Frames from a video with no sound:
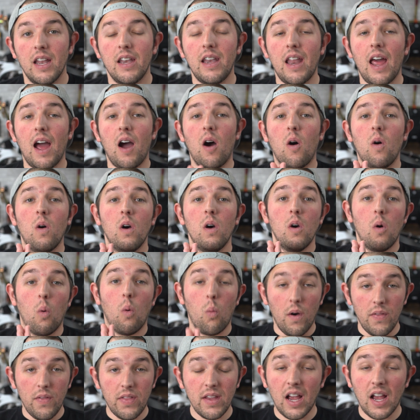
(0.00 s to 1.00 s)
Now,
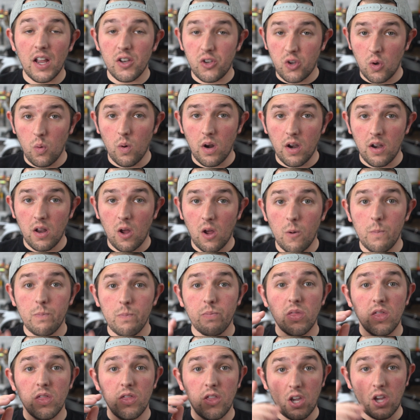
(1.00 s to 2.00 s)
one thing I do want to note,
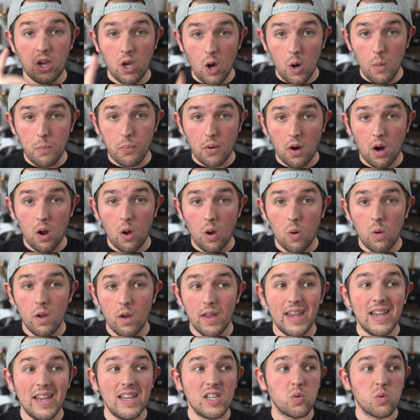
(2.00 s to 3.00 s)
the GoPro
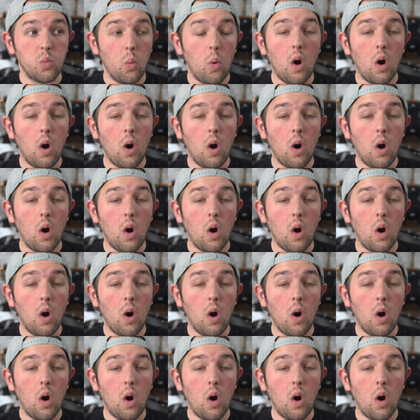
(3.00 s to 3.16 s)
is